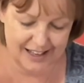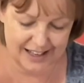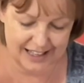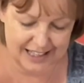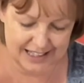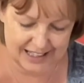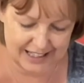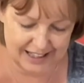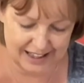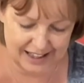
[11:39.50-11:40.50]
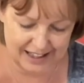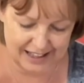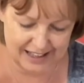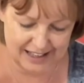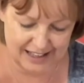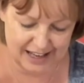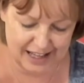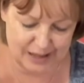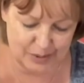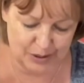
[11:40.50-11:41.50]
is at
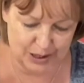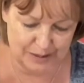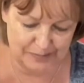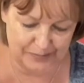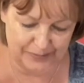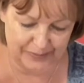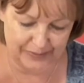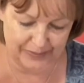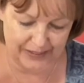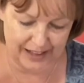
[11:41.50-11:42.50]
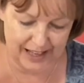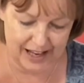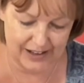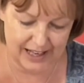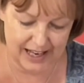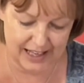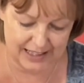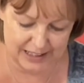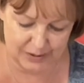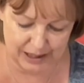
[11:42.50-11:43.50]
the bottom. Okay,
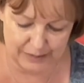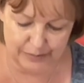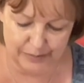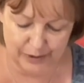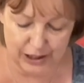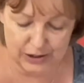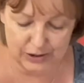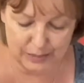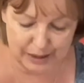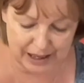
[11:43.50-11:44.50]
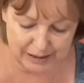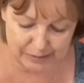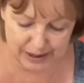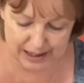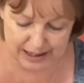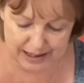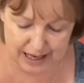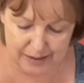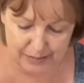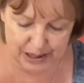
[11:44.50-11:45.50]
so we're going to glue the pattern piece,
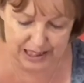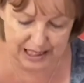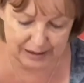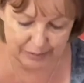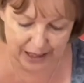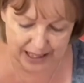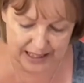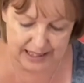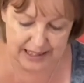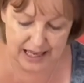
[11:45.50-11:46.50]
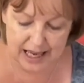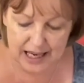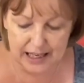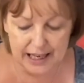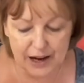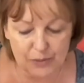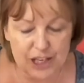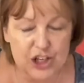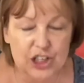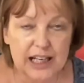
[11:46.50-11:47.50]
put it in place. Now when
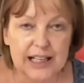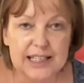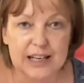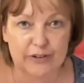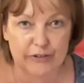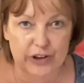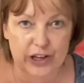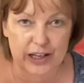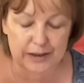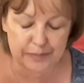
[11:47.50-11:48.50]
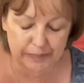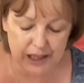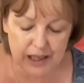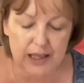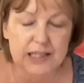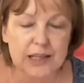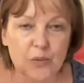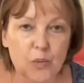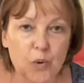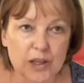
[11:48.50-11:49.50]
you're cutting fur, cut it
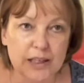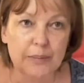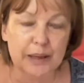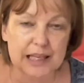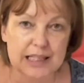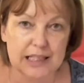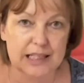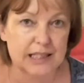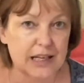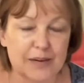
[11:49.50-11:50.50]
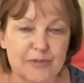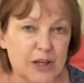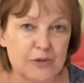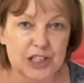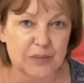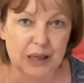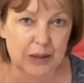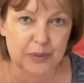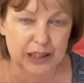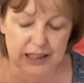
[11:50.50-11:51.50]
one piece at a time, don't double up
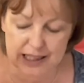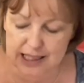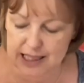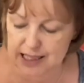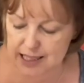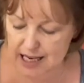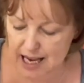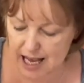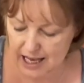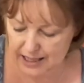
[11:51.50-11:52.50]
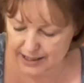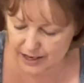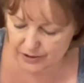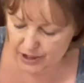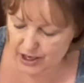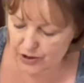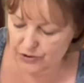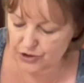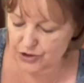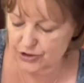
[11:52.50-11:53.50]
and cut it. And don't go
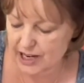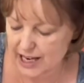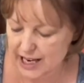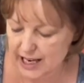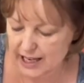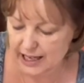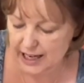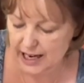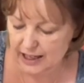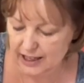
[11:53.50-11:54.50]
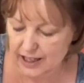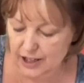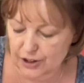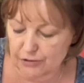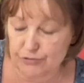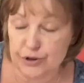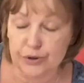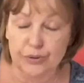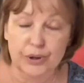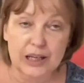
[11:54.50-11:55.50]
straight in and cut through